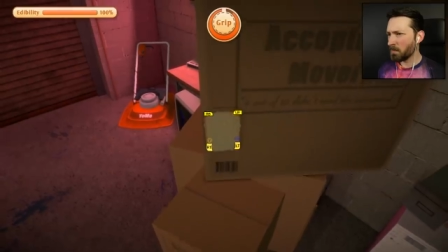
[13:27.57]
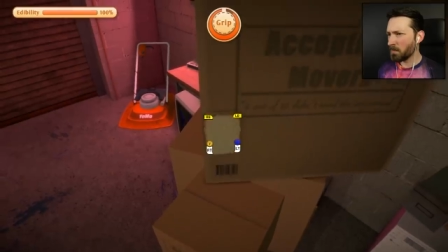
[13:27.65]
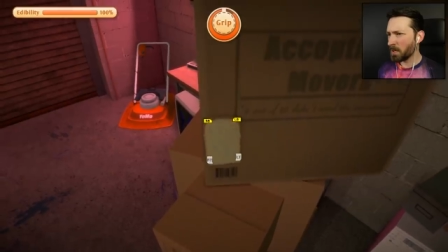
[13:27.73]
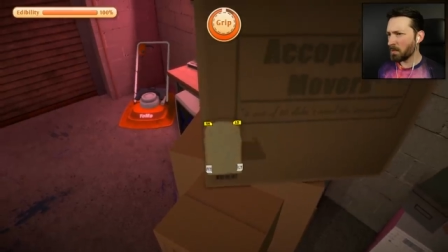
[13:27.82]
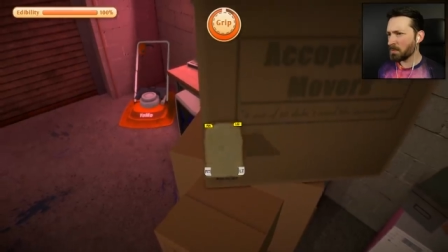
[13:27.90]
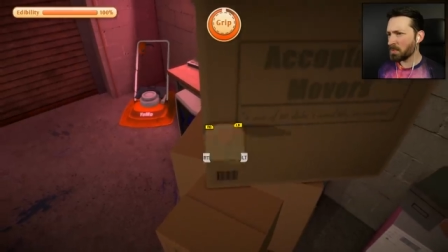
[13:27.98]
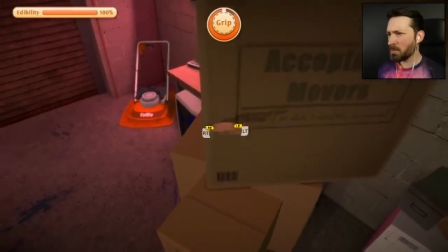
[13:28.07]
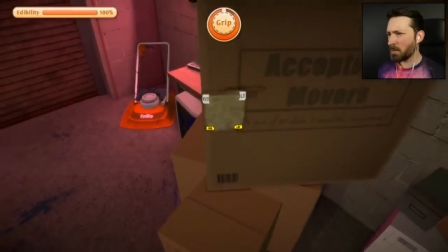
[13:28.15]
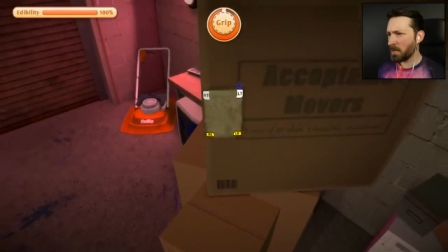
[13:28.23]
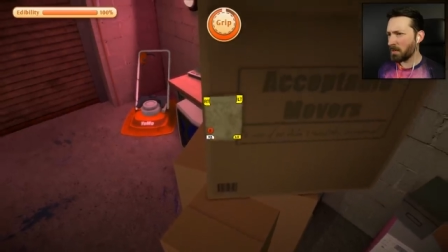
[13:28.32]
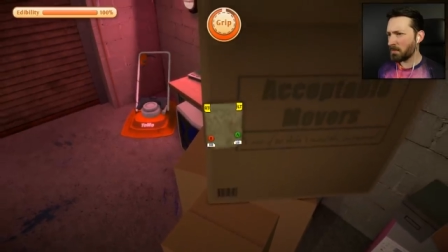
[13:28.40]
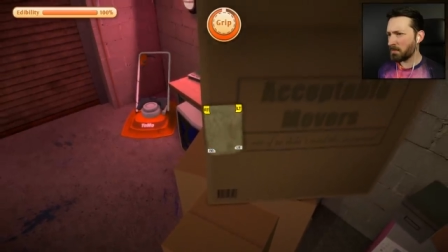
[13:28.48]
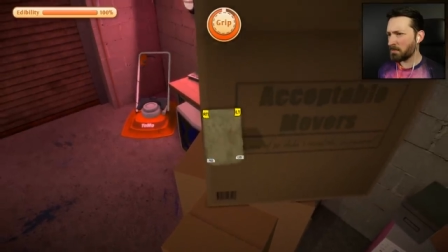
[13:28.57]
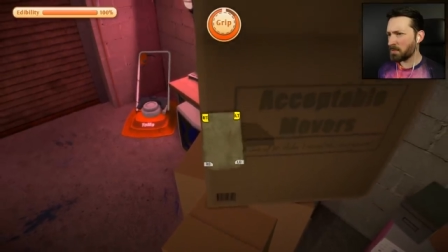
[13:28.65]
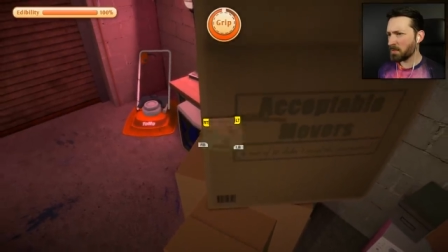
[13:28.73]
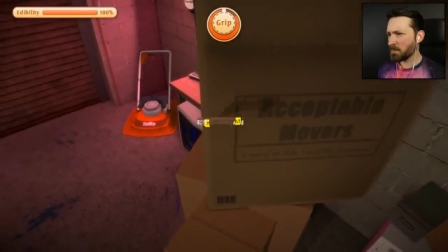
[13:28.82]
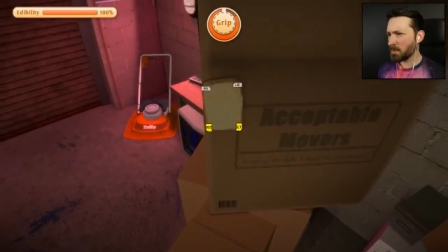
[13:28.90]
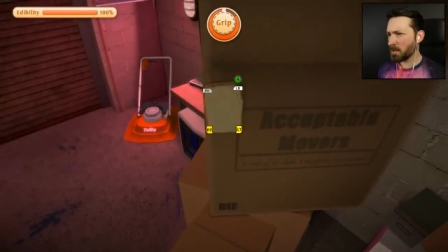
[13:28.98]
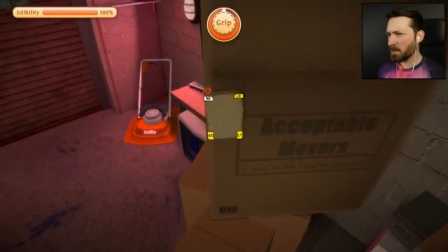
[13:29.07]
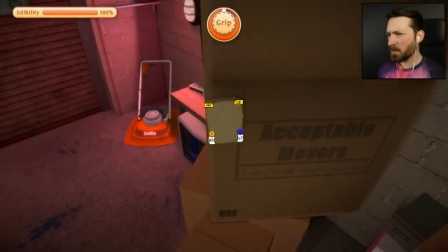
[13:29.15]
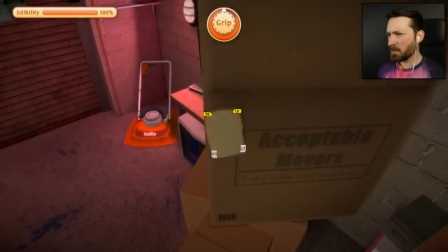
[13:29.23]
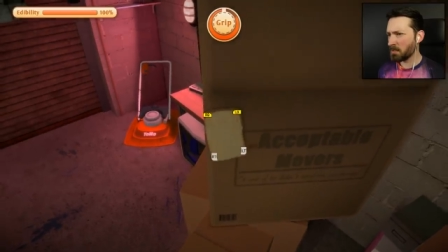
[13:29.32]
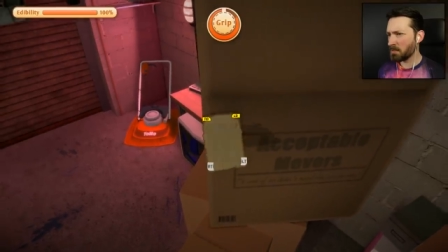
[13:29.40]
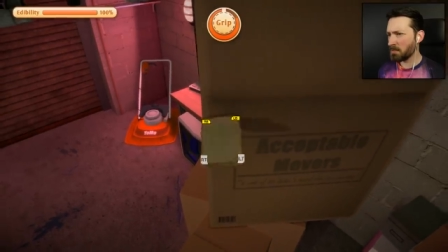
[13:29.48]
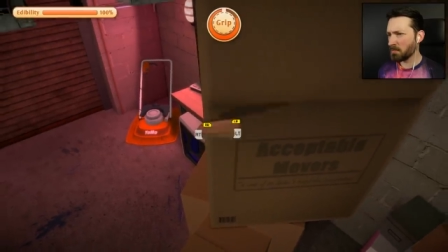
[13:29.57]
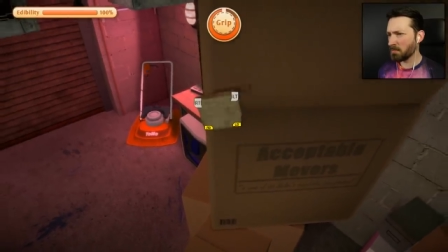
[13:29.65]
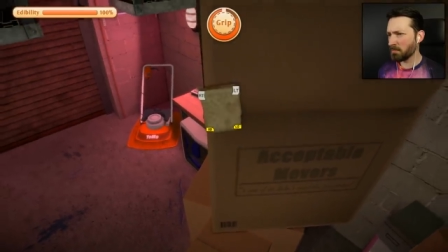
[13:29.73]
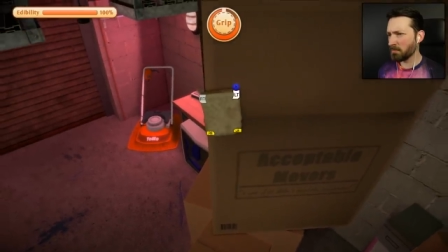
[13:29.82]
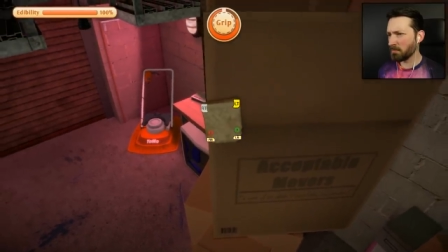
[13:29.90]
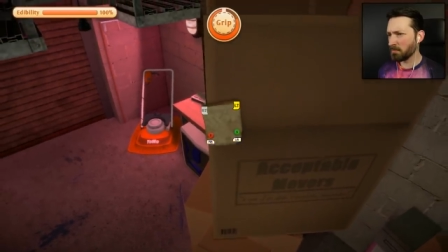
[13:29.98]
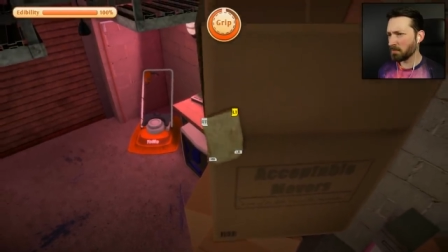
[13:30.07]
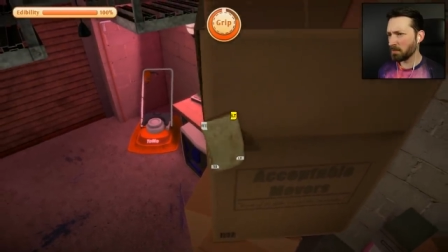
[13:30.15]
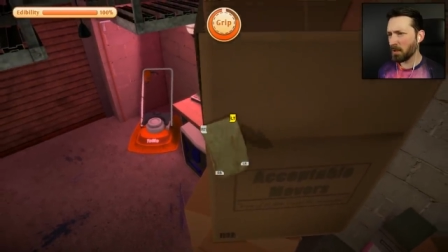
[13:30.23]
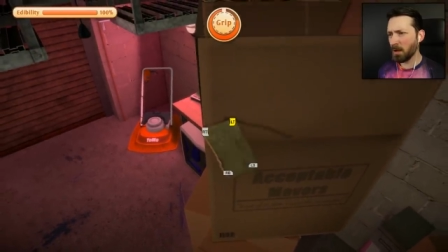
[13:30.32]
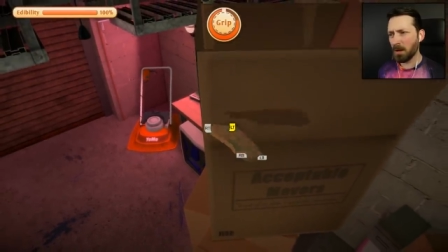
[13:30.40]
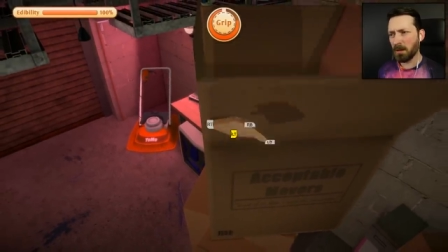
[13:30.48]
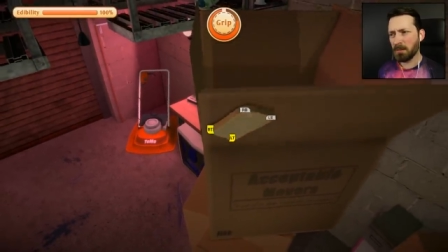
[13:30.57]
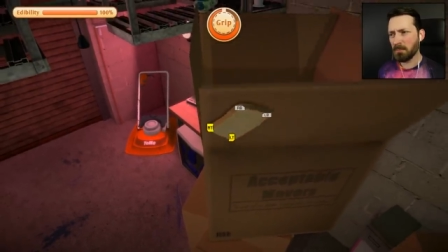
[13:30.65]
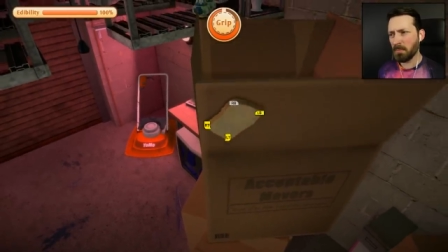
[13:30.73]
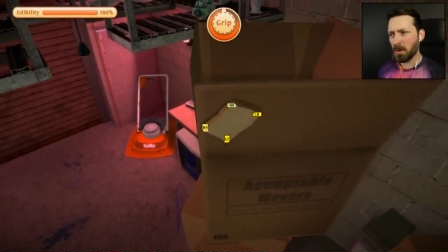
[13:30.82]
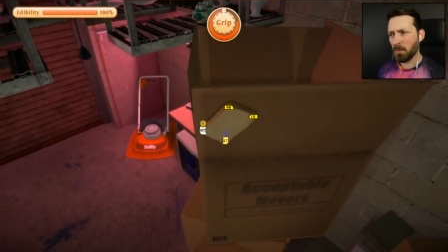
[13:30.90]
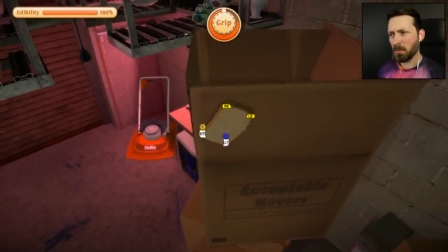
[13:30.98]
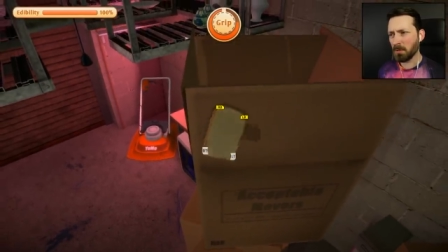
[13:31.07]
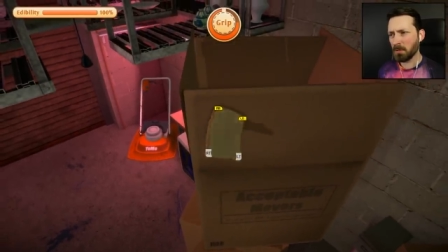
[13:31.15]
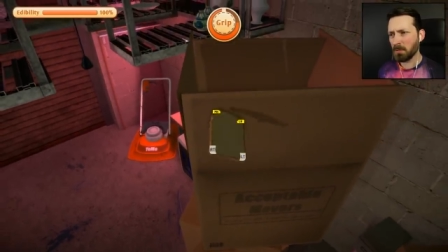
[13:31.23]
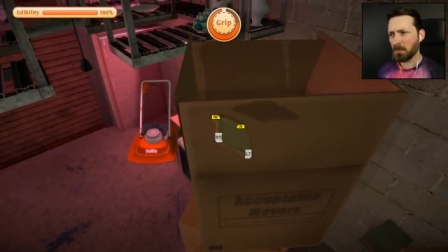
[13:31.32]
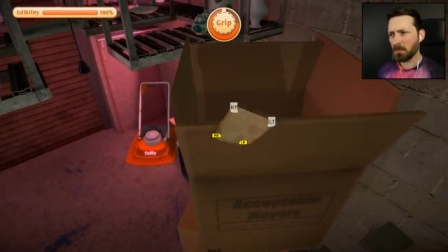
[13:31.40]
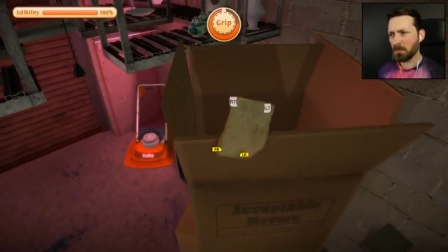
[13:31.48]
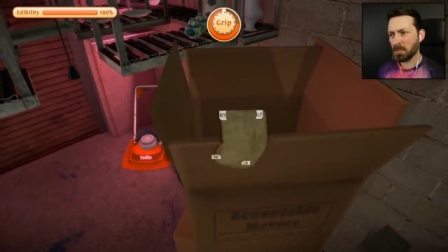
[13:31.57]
We also have some kind of lawnmower?